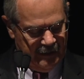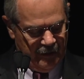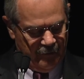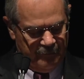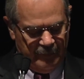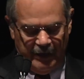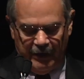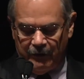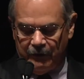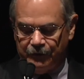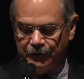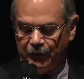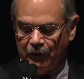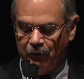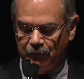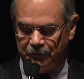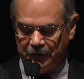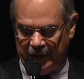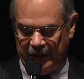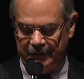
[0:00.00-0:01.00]

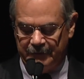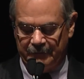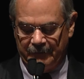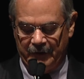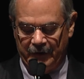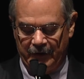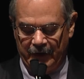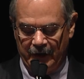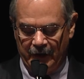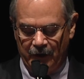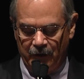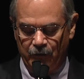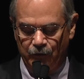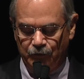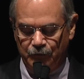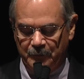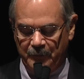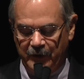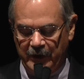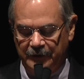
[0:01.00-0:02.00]
Parentozzi,
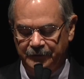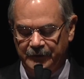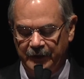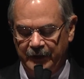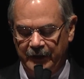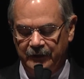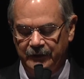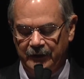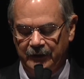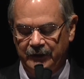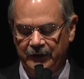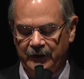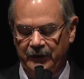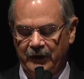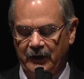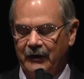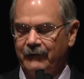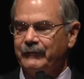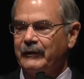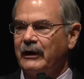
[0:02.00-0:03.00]
who's president
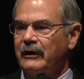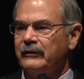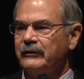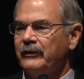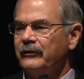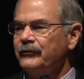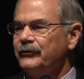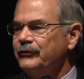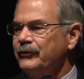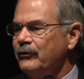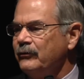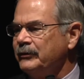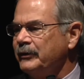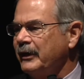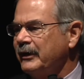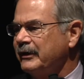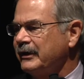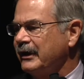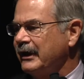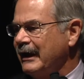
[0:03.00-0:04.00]
of our student
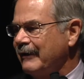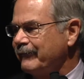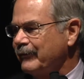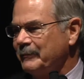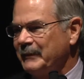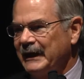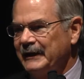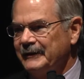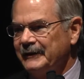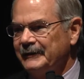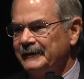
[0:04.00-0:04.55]
government.